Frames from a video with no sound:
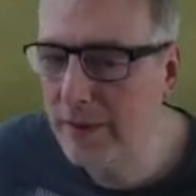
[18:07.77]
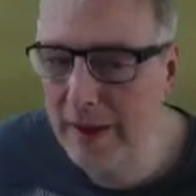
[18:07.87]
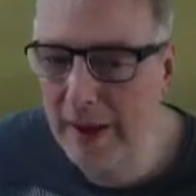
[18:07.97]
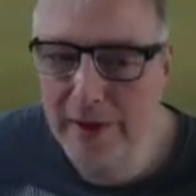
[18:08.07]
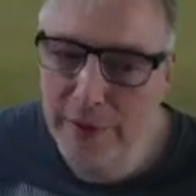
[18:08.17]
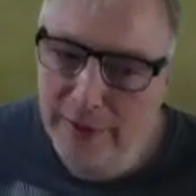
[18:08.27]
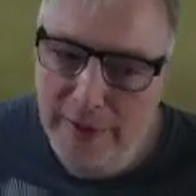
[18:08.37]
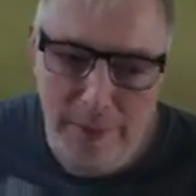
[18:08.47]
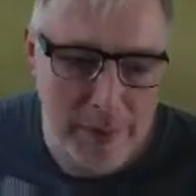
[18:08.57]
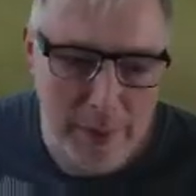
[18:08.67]
It is a very
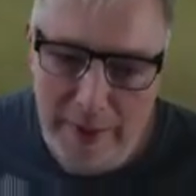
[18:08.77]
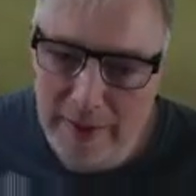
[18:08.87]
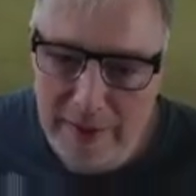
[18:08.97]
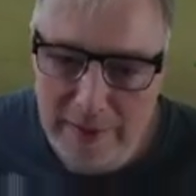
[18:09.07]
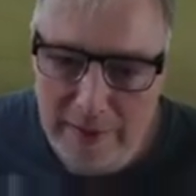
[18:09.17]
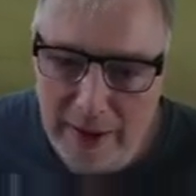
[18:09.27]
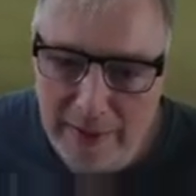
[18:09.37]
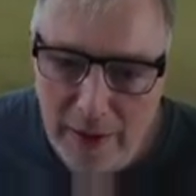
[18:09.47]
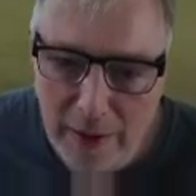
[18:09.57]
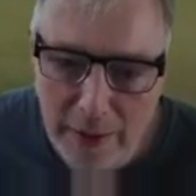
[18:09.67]
team-dependent tank
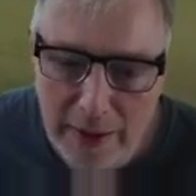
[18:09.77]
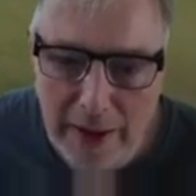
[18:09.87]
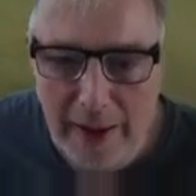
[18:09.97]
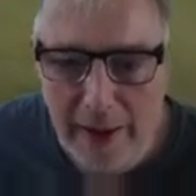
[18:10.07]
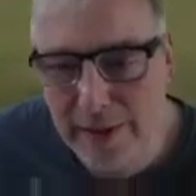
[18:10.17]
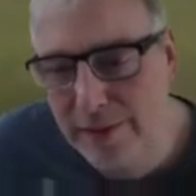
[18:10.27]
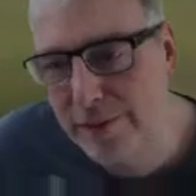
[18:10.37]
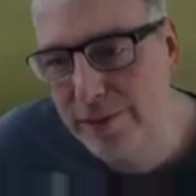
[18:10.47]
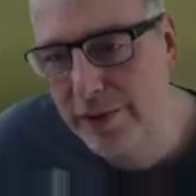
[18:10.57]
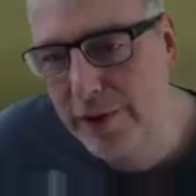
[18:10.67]
though. It is
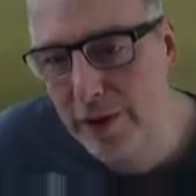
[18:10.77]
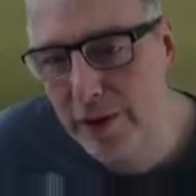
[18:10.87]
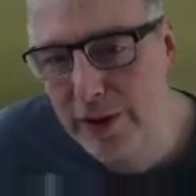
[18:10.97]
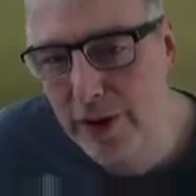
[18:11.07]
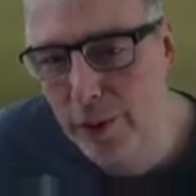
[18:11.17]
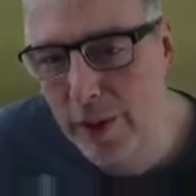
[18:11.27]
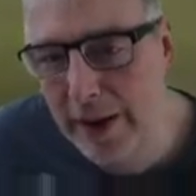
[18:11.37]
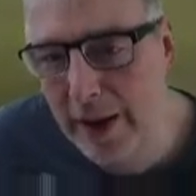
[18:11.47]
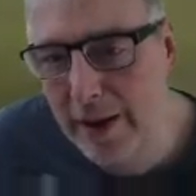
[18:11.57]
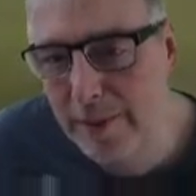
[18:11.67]
difficult to do well
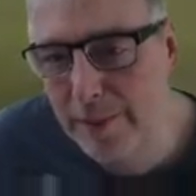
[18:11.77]
in it.